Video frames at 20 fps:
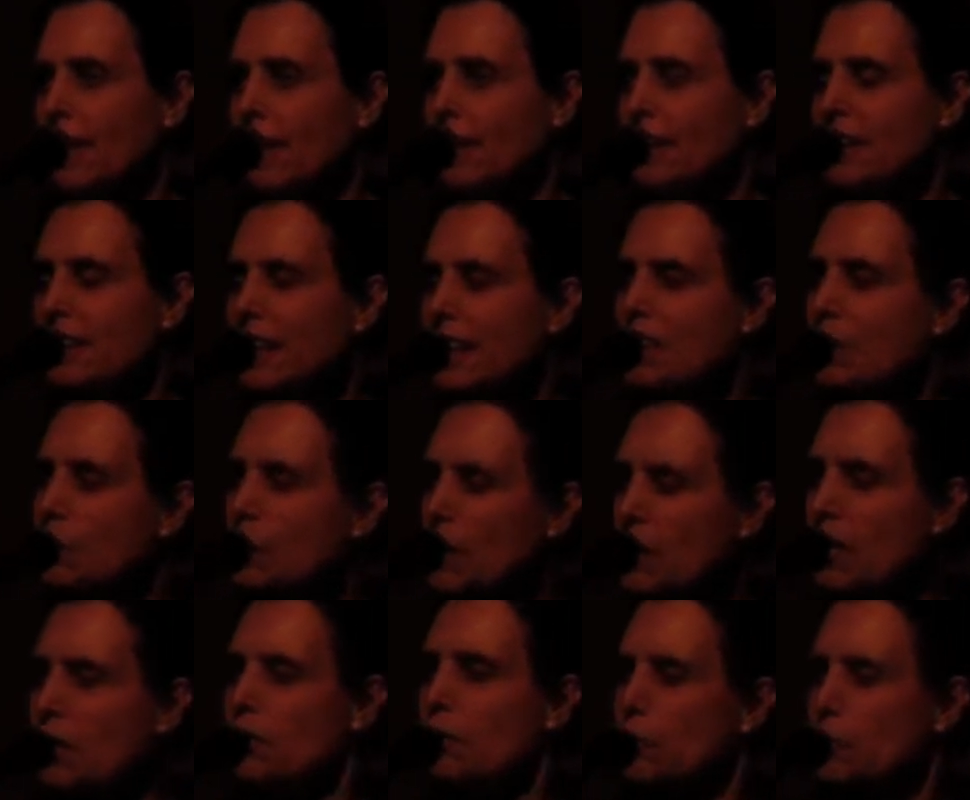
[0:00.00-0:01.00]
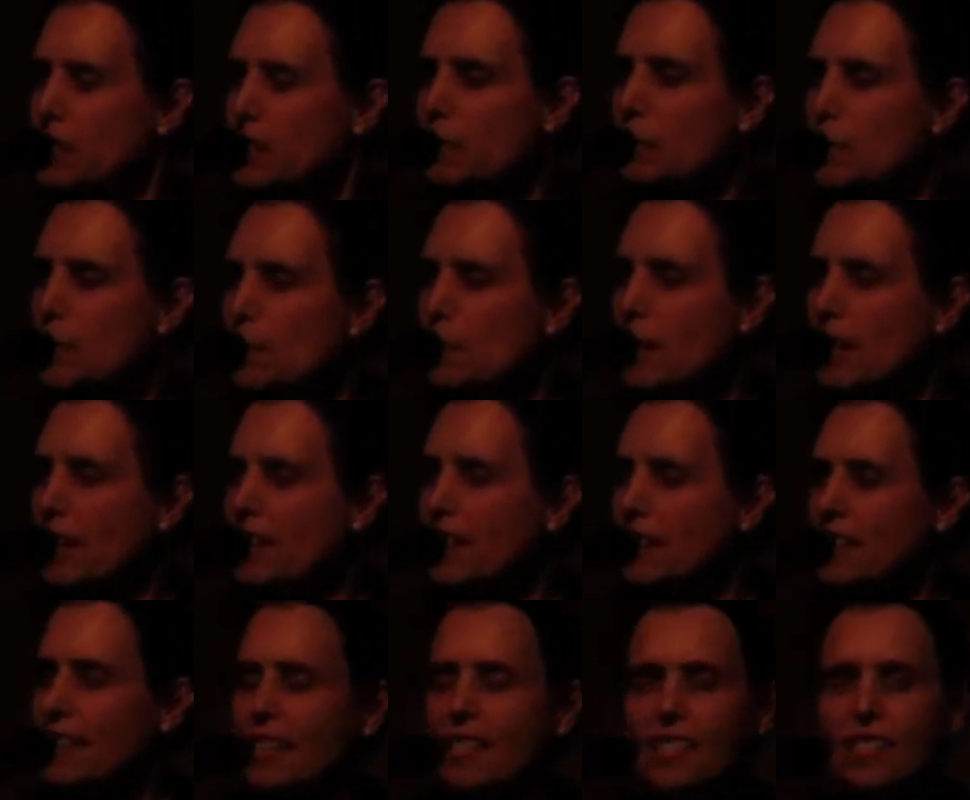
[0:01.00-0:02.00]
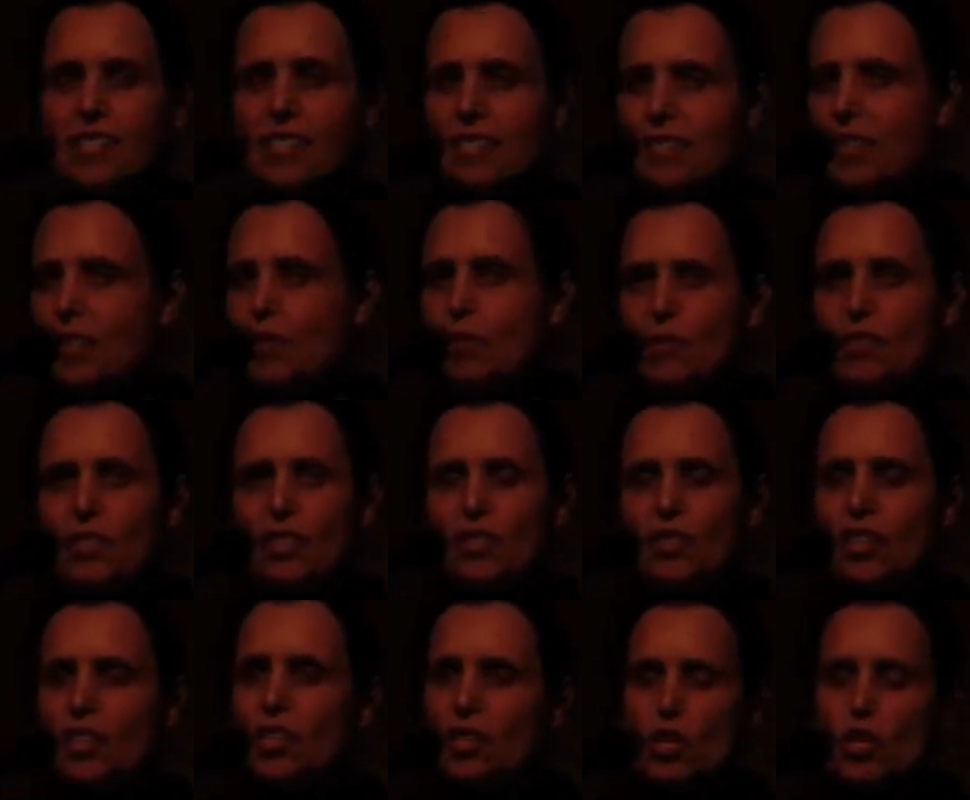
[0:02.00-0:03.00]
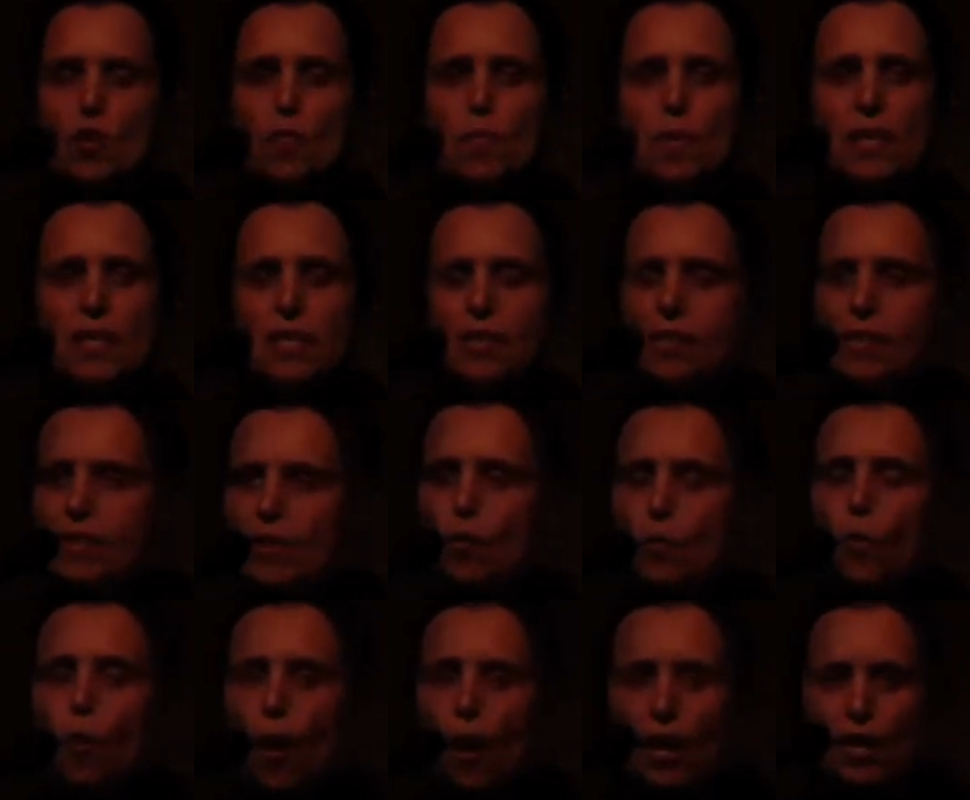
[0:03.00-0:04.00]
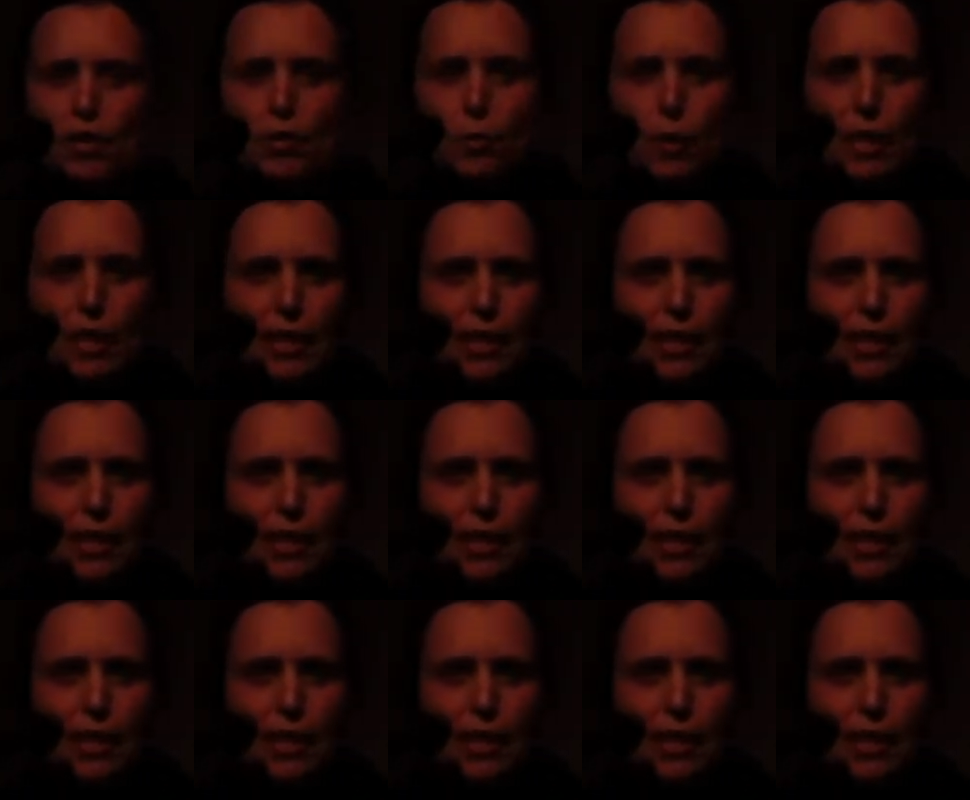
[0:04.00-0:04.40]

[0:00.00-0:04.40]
And that's what interests me, because that's, such a human quandary.